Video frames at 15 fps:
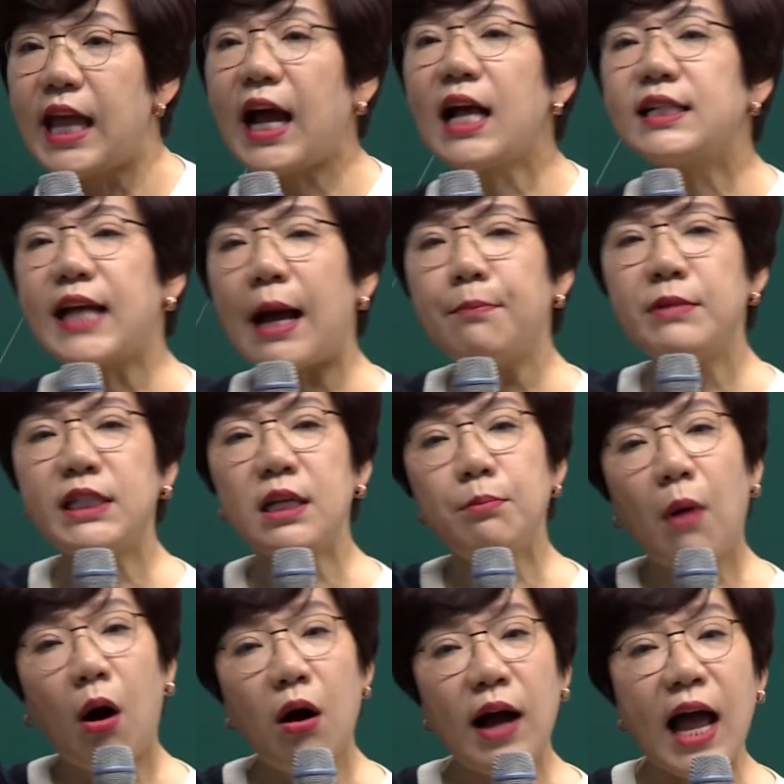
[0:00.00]
While you
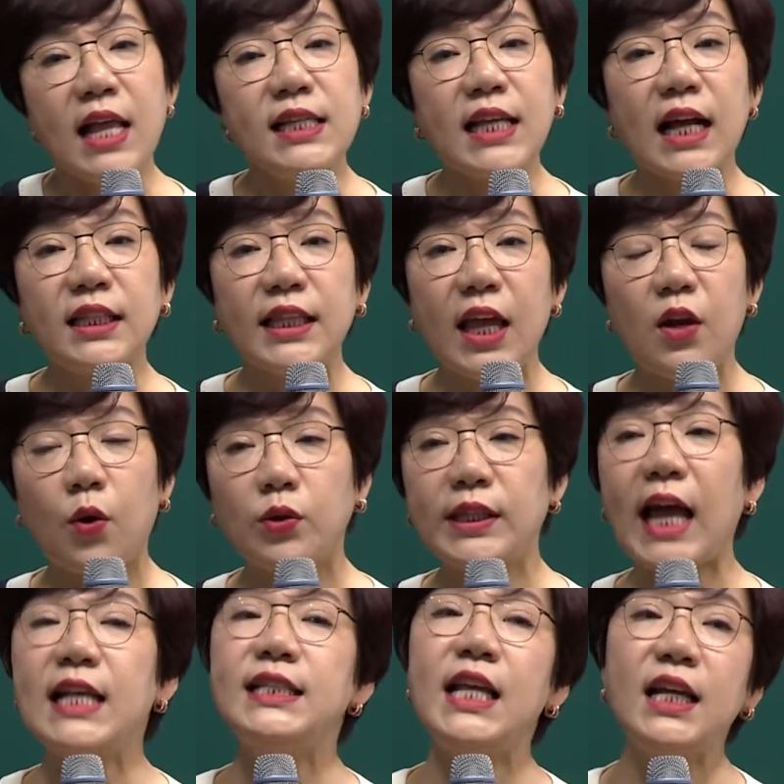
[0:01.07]
zone out,
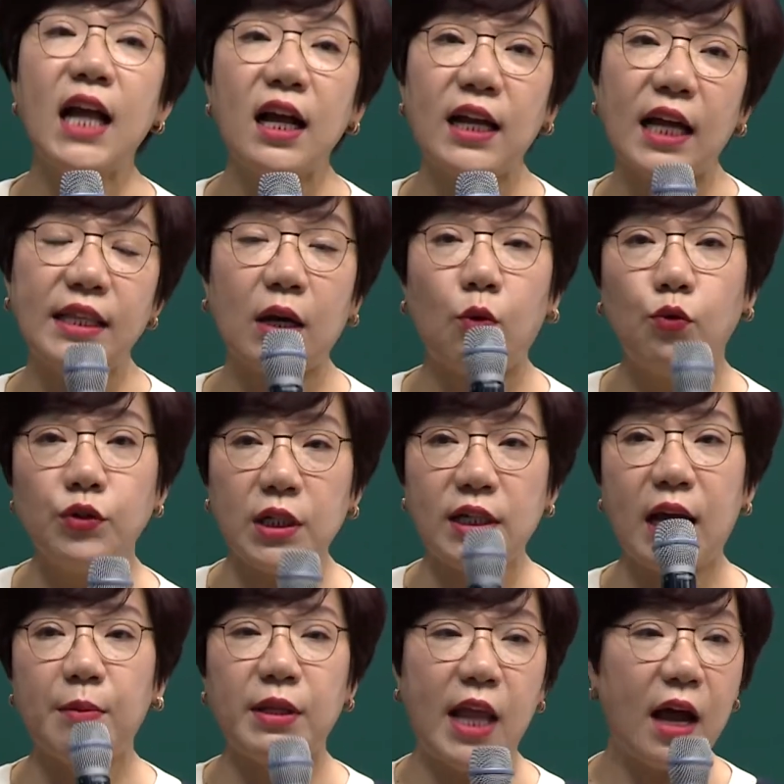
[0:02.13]
naturally, you will drive to
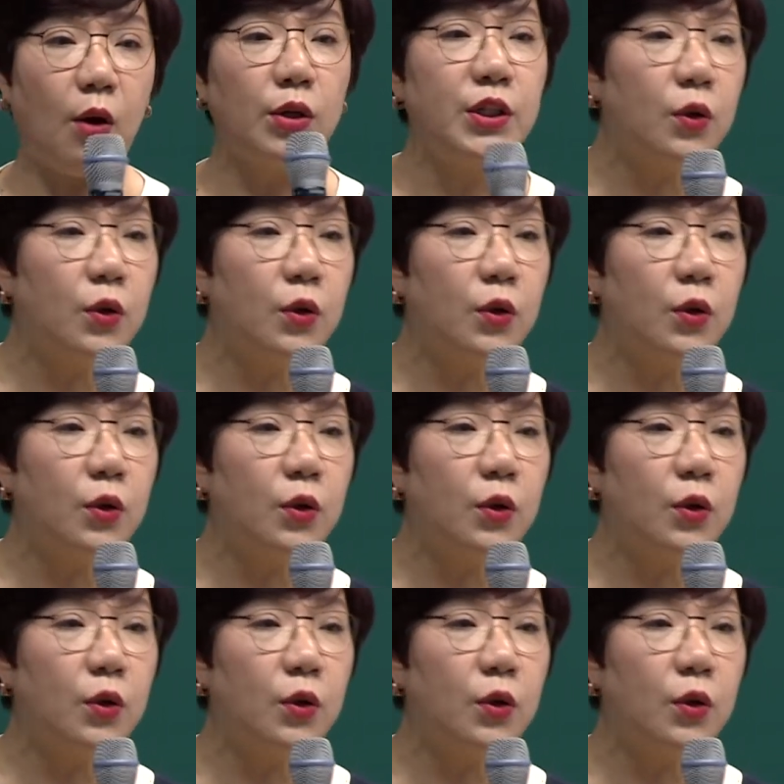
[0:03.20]
where?